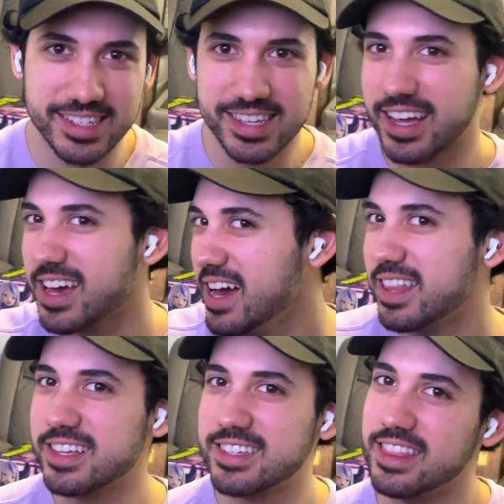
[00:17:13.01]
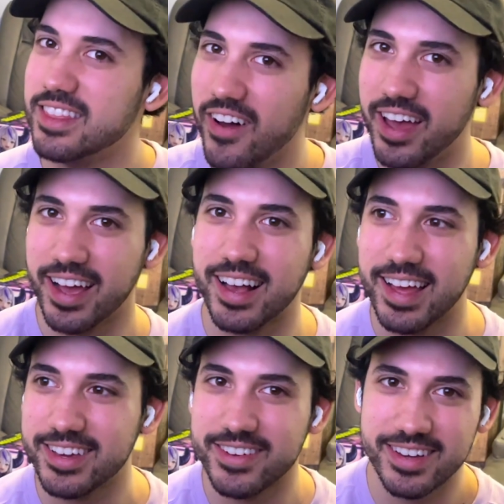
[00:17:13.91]
It's like, that's annoying.
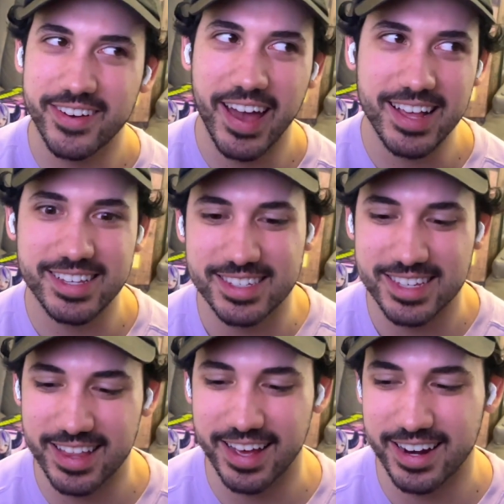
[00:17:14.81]
Like, you hate to see that,